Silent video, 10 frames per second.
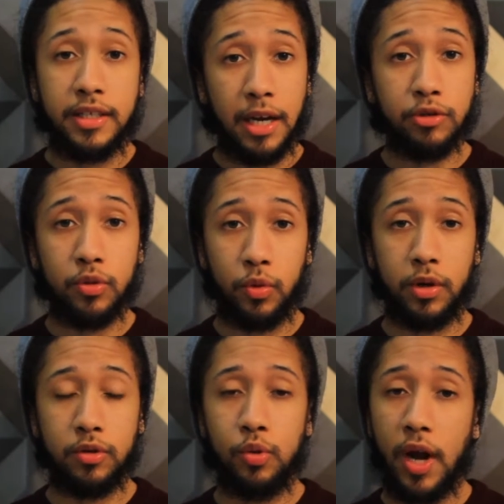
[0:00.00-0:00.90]
He tells the
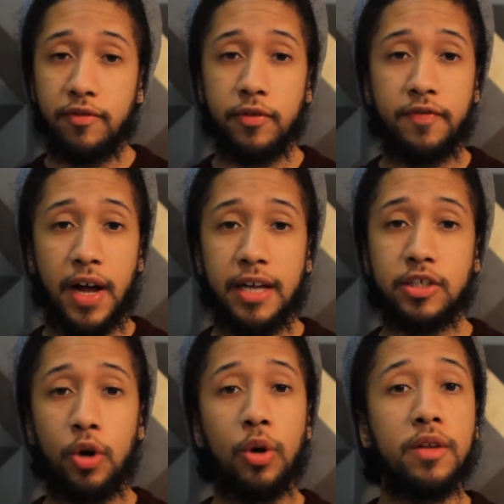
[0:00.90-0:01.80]
world whoever
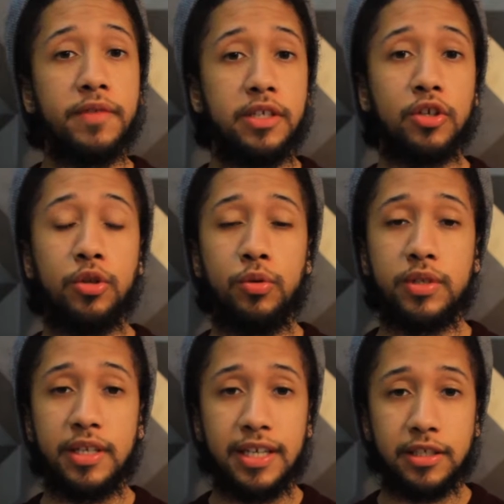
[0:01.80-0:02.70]
finds all of these
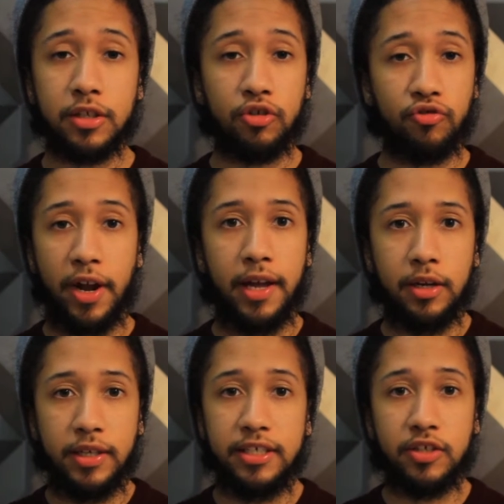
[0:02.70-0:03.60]
clues and gets the
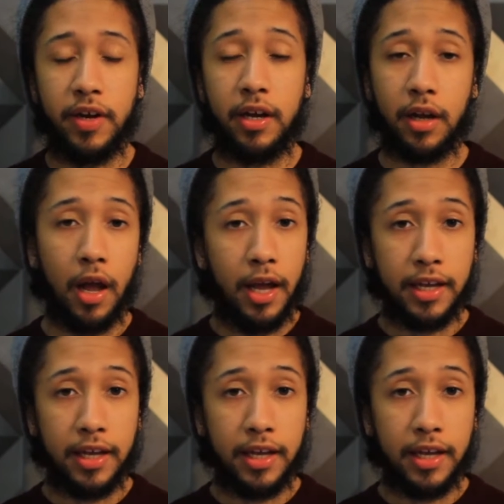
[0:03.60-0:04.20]
grand Easter egg